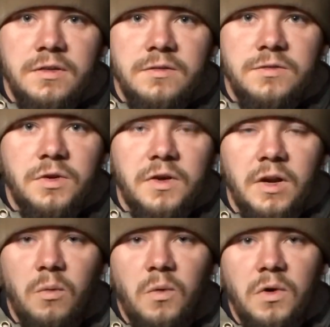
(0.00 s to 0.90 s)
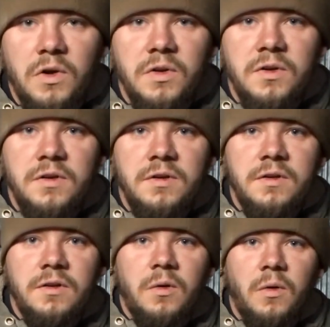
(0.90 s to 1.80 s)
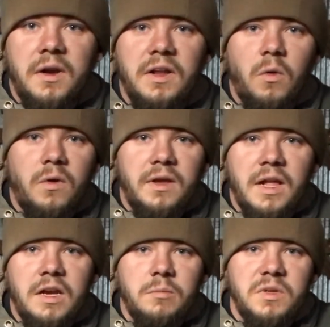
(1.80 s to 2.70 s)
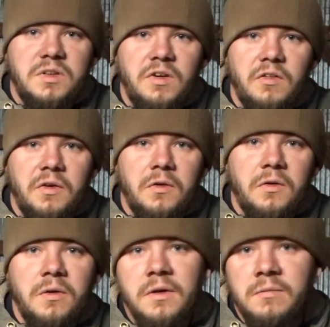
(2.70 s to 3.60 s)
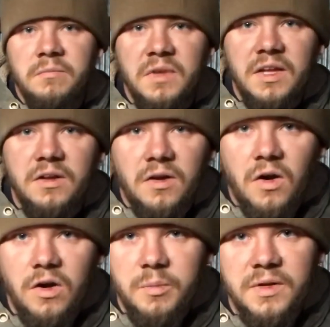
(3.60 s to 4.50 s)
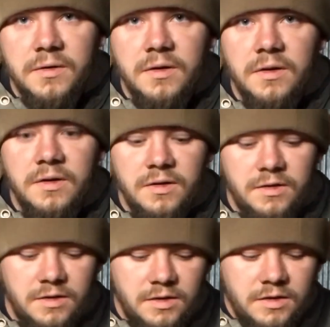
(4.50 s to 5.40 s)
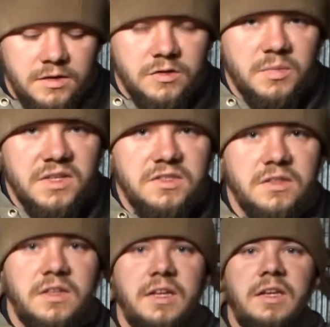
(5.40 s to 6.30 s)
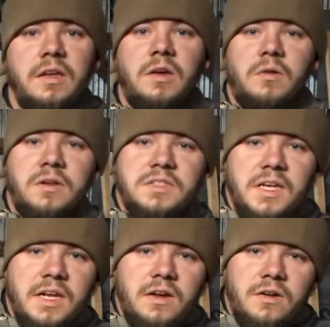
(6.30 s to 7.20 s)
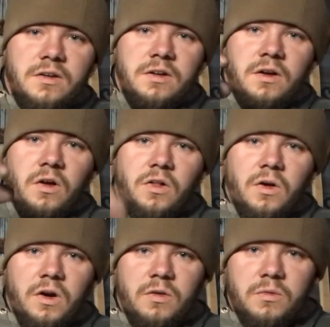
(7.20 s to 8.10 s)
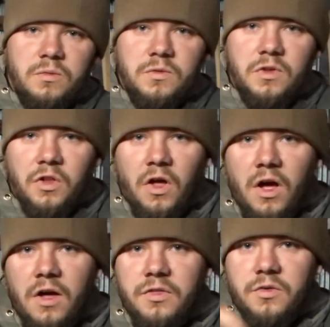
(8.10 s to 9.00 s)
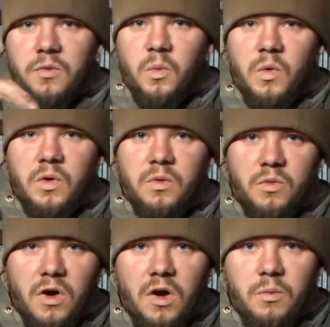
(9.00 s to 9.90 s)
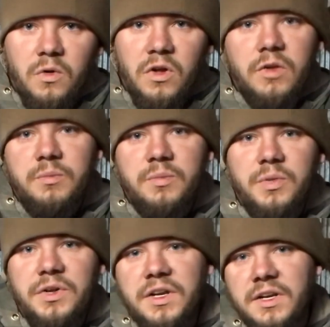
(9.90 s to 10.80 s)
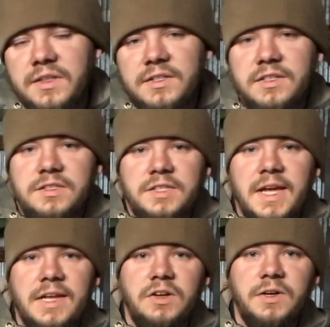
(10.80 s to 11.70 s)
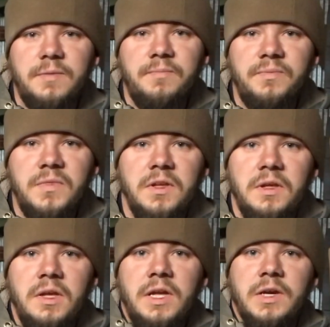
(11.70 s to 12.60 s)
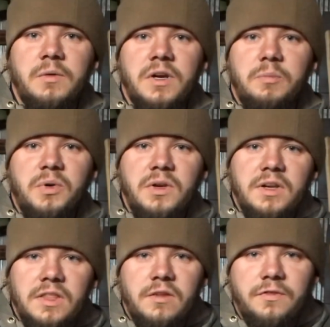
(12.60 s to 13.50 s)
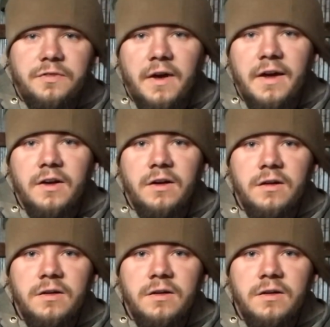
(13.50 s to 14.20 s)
turning wood or any organic material into carbon. So basically, we're going to take all our cloth or wood, raw wood, put it in this container, and we're going to put it in the fire.